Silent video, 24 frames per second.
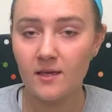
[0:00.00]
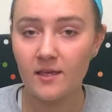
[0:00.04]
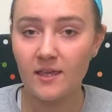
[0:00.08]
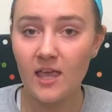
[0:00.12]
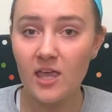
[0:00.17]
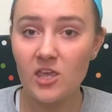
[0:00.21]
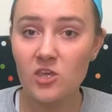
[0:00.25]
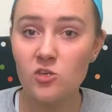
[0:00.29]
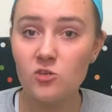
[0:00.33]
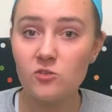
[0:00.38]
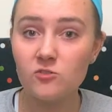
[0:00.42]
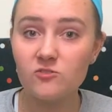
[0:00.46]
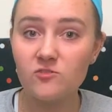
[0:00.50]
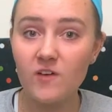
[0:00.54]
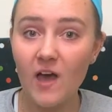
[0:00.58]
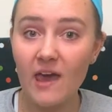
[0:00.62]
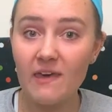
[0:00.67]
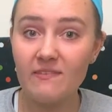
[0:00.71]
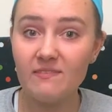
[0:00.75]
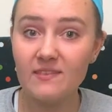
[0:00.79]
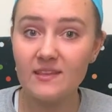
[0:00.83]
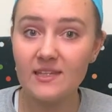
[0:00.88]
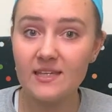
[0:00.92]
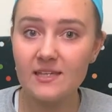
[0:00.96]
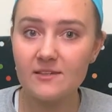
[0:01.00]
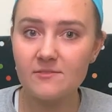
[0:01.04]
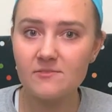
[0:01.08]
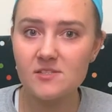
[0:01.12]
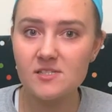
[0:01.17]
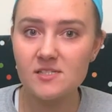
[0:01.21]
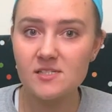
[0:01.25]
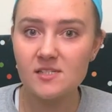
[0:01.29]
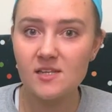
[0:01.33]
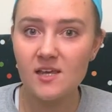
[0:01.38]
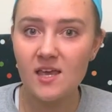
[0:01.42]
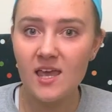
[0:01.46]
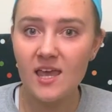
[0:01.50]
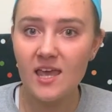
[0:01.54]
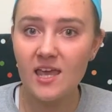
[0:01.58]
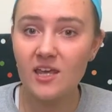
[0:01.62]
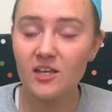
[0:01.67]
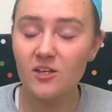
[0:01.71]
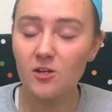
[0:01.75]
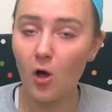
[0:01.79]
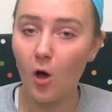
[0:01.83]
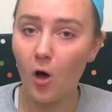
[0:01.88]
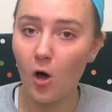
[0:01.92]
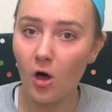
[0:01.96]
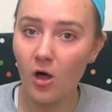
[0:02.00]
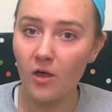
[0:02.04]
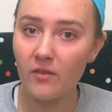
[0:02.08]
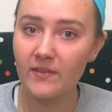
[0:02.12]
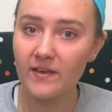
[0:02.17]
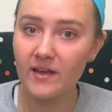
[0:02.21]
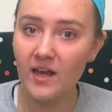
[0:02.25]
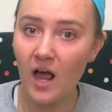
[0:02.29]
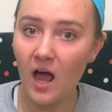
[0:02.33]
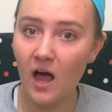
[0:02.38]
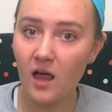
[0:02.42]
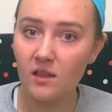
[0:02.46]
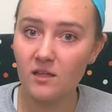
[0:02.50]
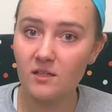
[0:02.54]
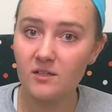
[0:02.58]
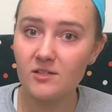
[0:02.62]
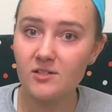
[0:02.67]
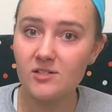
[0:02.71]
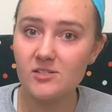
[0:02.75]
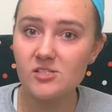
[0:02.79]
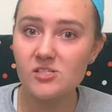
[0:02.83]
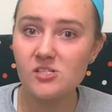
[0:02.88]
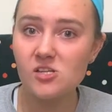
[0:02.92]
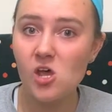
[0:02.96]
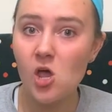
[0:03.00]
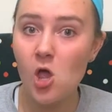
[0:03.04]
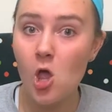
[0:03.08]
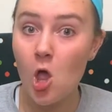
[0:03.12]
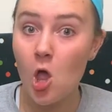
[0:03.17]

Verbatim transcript: Can you find leaves in all the colors?